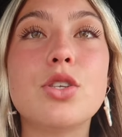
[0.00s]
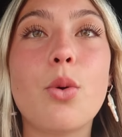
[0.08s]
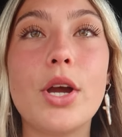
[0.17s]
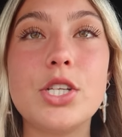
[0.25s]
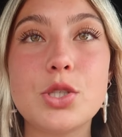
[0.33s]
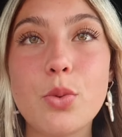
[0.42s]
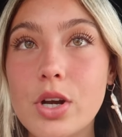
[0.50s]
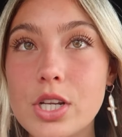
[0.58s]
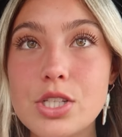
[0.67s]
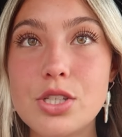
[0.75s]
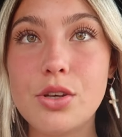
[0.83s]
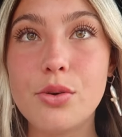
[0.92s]
so I just
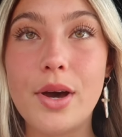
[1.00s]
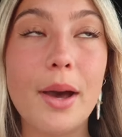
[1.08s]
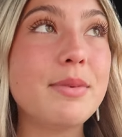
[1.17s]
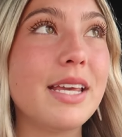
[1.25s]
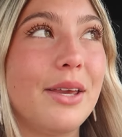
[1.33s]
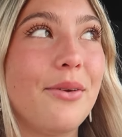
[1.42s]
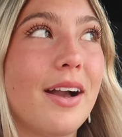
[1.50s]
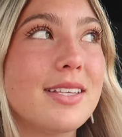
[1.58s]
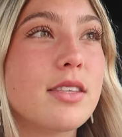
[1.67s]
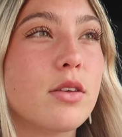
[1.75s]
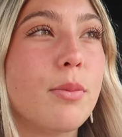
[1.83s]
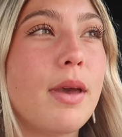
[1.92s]
wanted to update you
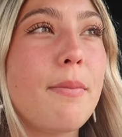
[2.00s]
guys a little